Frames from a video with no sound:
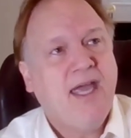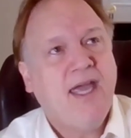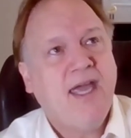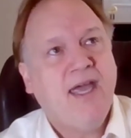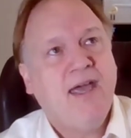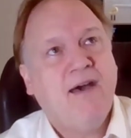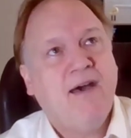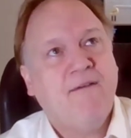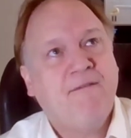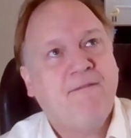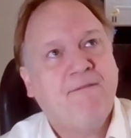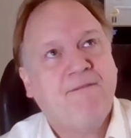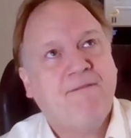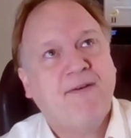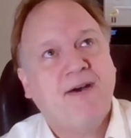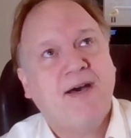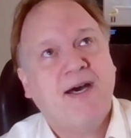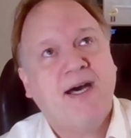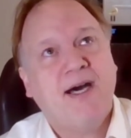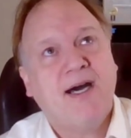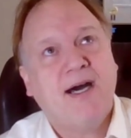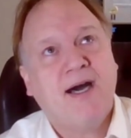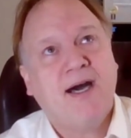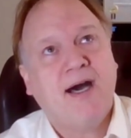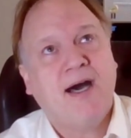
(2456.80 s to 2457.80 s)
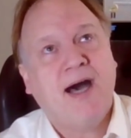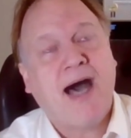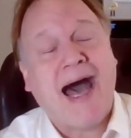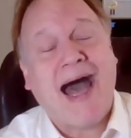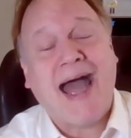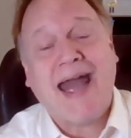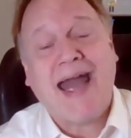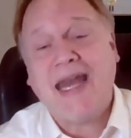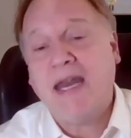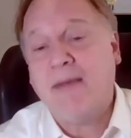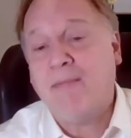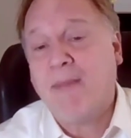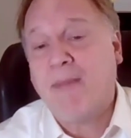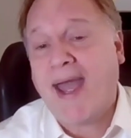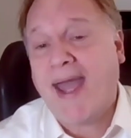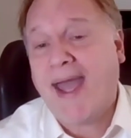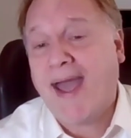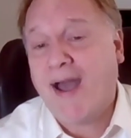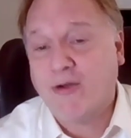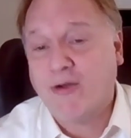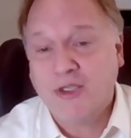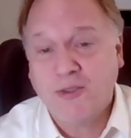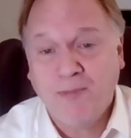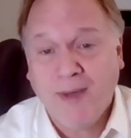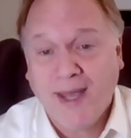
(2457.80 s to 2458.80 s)
If I need my
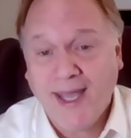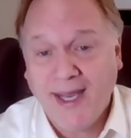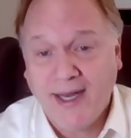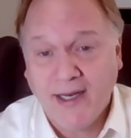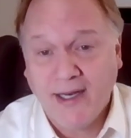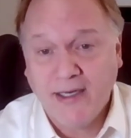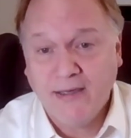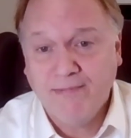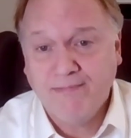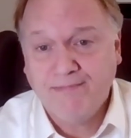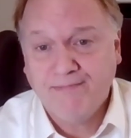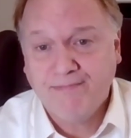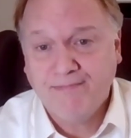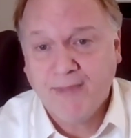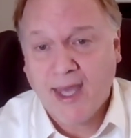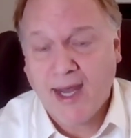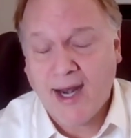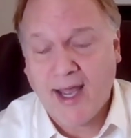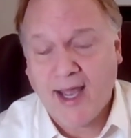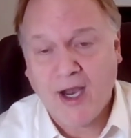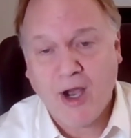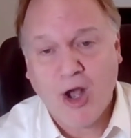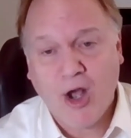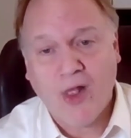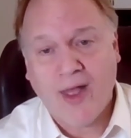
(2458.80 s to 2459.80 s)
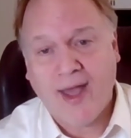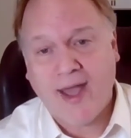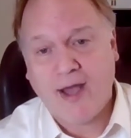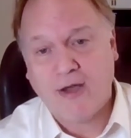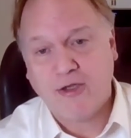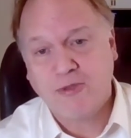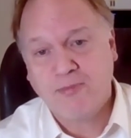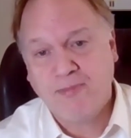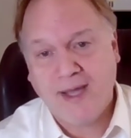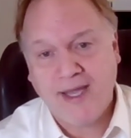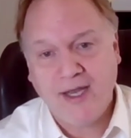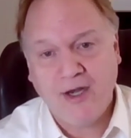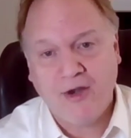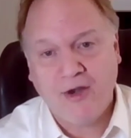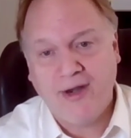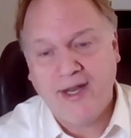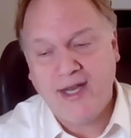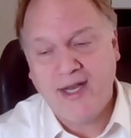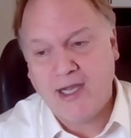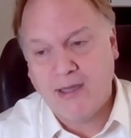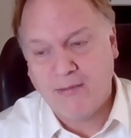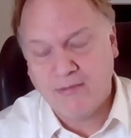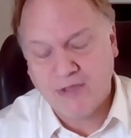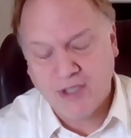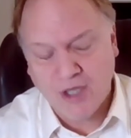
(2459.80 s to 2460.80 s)
house painted and I call a house painter and
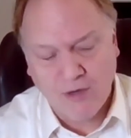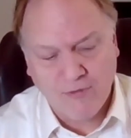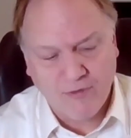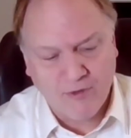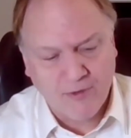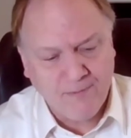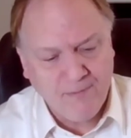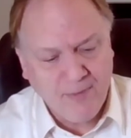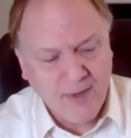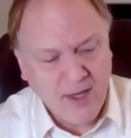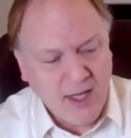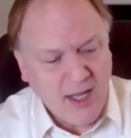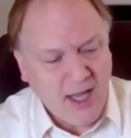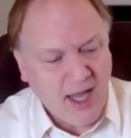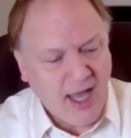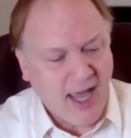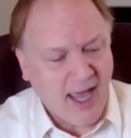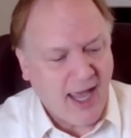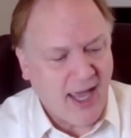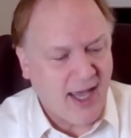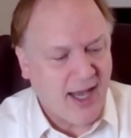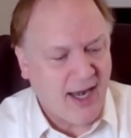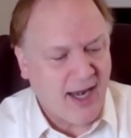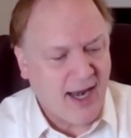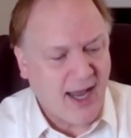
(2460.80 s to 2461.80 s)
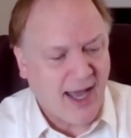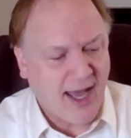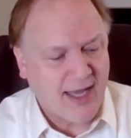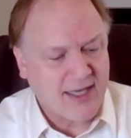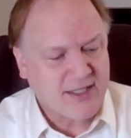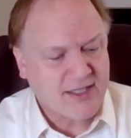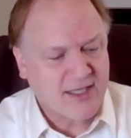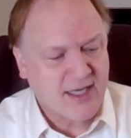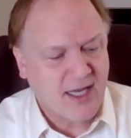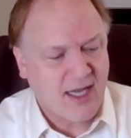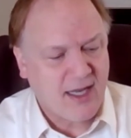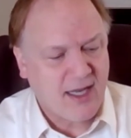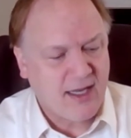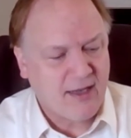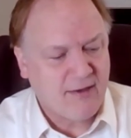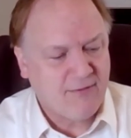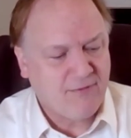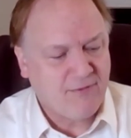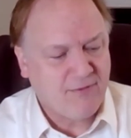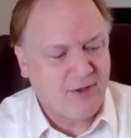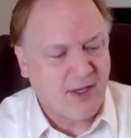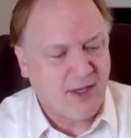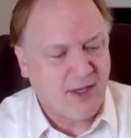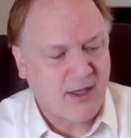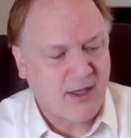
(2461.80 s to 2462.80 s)
he comes over and I say,
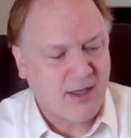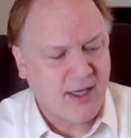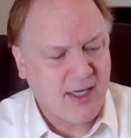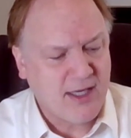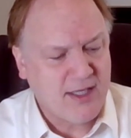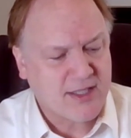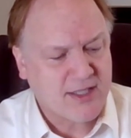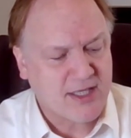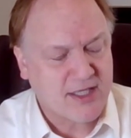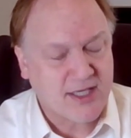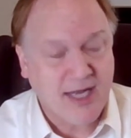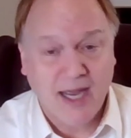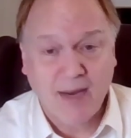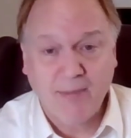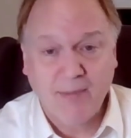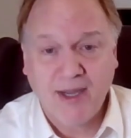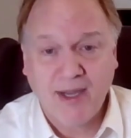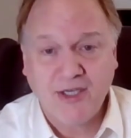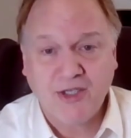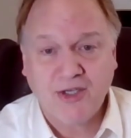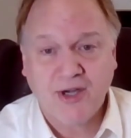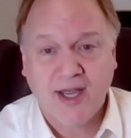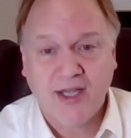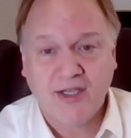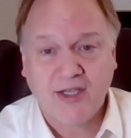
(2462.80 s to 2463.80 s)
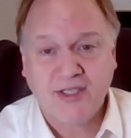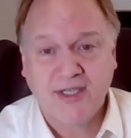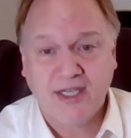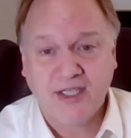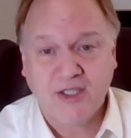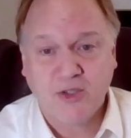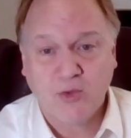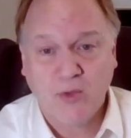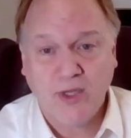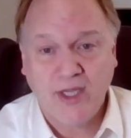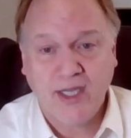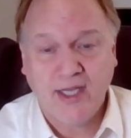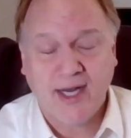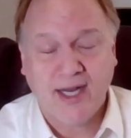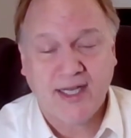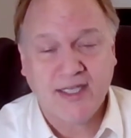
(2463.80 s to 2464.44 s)
if he says, I can paint your house next week.